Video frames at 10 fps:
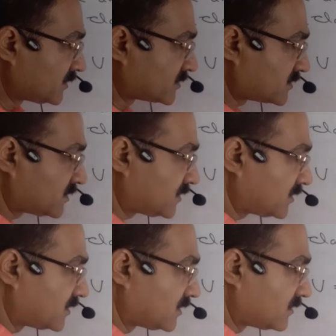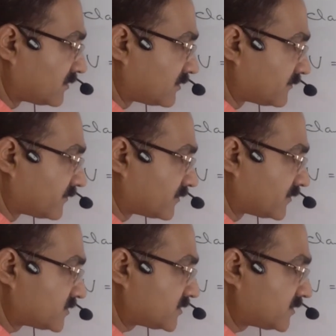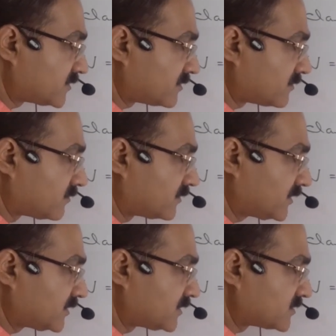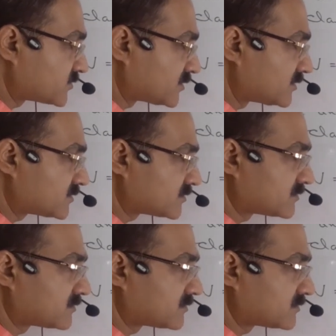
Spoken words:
See, if you consider only this charge,